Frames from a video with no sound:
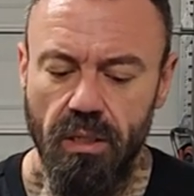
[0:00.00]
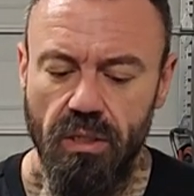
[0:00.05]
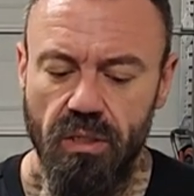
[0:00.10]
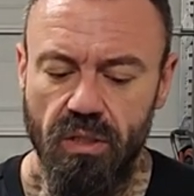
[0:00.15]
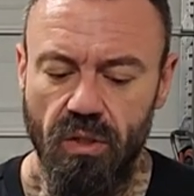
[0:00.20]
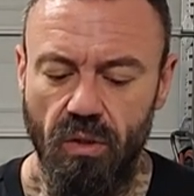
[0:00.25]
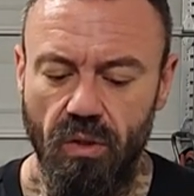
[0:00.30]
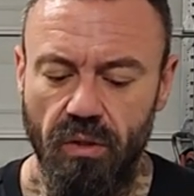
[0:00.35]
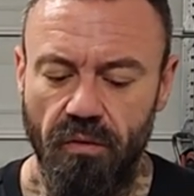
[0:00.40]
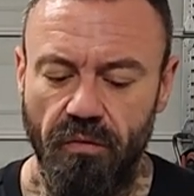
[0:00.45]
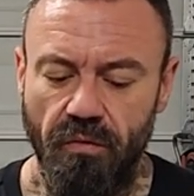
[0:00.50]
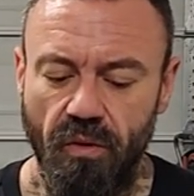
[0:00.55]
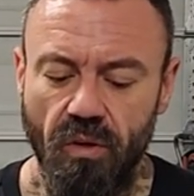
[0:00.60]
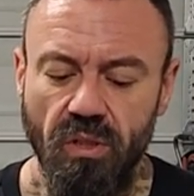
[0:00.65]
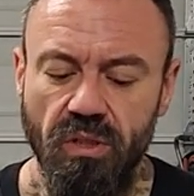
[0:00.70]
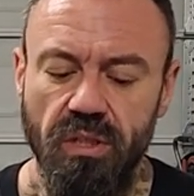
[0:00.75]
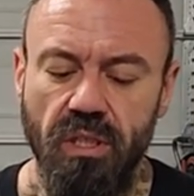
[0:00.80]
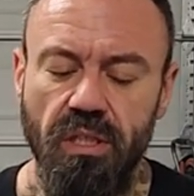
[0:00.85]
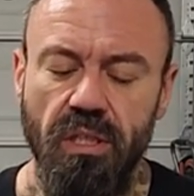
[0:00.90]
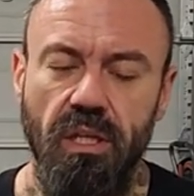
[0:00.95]
So the
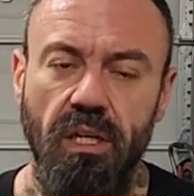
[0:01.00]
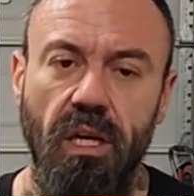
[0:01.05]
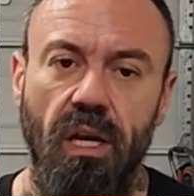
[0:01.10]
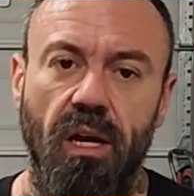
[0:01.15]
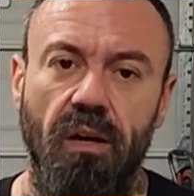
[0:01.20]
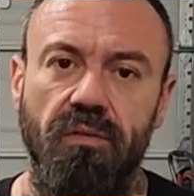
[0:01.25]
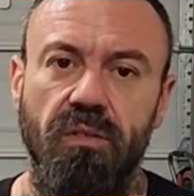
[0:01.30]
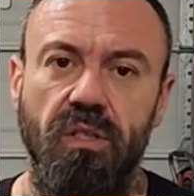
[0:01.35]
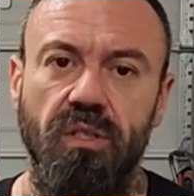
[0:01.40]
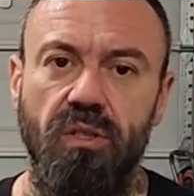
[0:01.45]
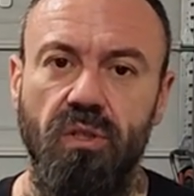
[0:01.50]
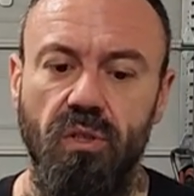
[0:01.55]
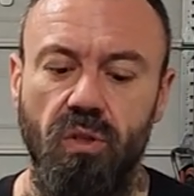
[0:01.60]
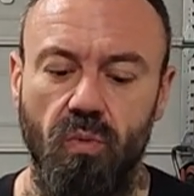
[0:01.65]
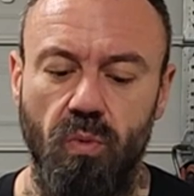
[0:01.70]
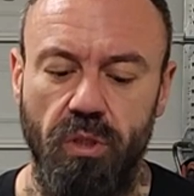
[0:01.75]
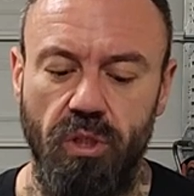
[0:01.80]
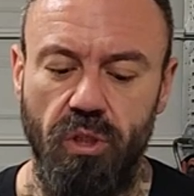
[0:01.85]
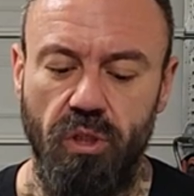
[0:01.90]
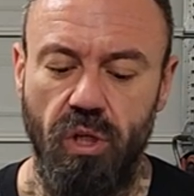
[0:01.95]
first thing you have to
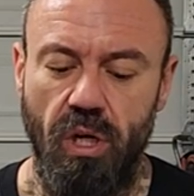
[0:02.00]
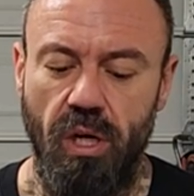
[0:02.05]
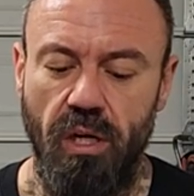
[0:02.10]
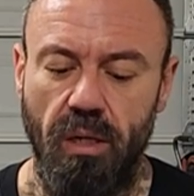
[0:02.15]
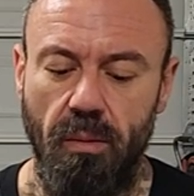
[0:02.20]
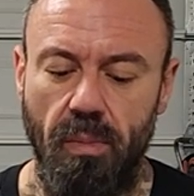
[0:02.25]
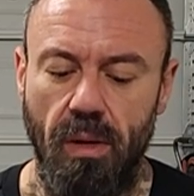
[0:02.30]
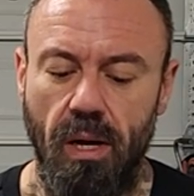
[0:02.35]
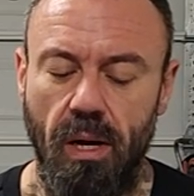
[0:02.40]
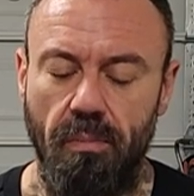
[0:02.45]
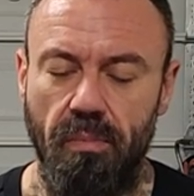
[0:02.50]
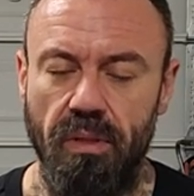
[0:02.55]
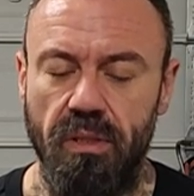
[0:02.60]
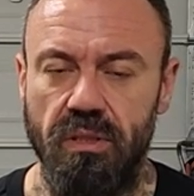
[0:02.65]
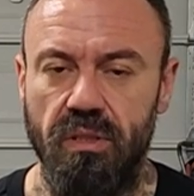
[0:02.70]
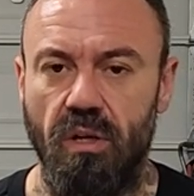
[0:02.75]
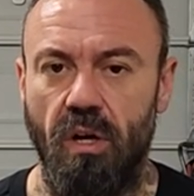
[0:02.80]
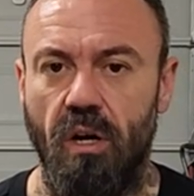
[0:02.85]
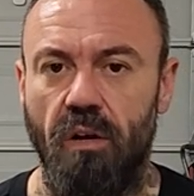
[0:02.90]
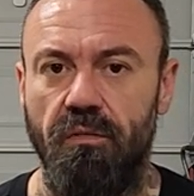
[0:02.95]
do when you're trying to pop
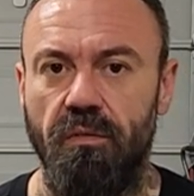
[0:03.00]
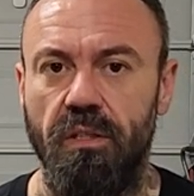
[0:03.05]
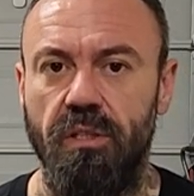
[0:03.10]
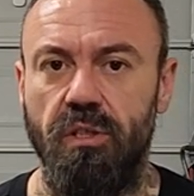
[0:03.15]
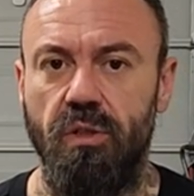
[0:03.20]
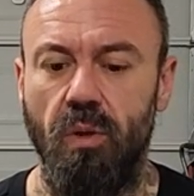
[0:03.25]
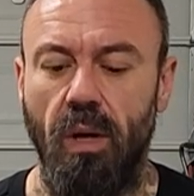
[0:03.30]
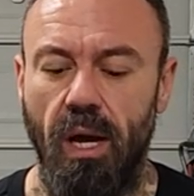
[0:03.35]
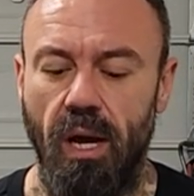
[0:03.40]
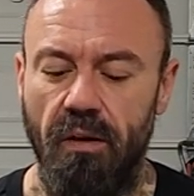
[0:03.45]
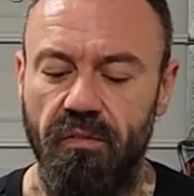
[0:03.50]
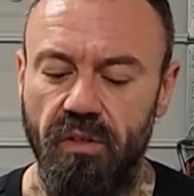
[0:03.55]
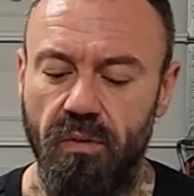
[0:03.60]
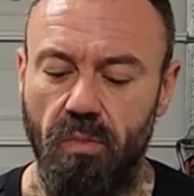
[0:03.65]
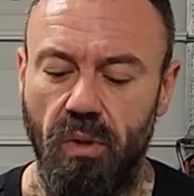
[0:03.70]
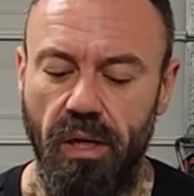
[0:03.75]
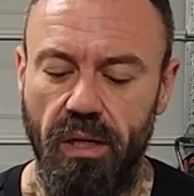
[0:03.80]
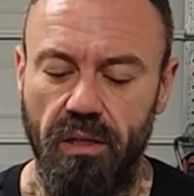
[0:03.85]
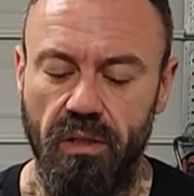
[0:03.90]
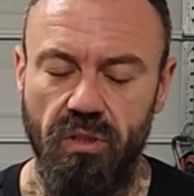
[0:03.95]
this off is you have to
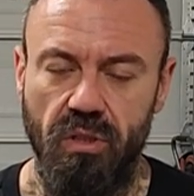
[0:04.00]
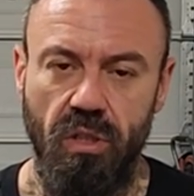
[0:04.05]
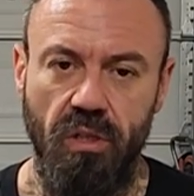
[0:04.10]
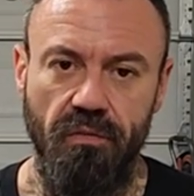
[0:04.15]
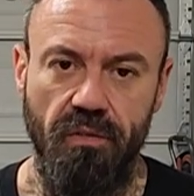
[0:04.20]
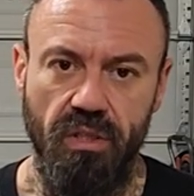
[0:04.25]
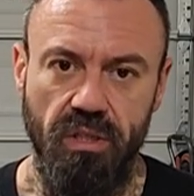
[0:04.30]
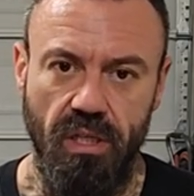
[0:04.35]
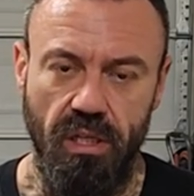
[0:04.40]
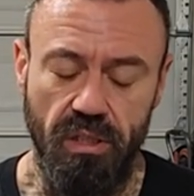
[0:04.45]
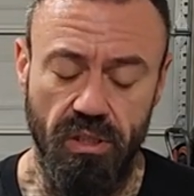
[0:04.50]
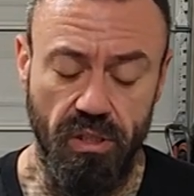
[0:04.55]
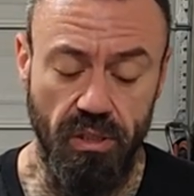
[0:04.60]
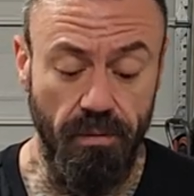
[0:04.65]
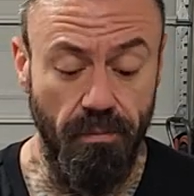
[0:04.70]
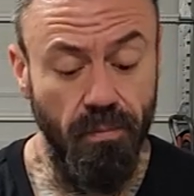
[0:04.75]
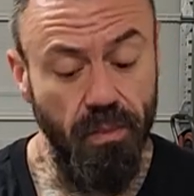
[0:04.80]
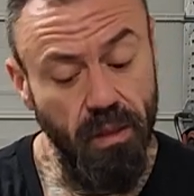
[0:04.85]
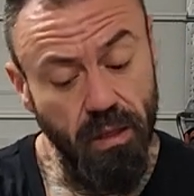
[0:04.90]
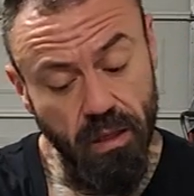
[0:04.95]
break the surface
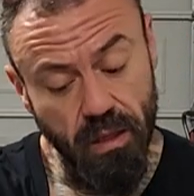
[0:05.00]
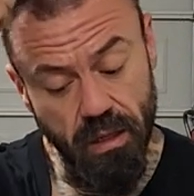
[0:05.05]
tension.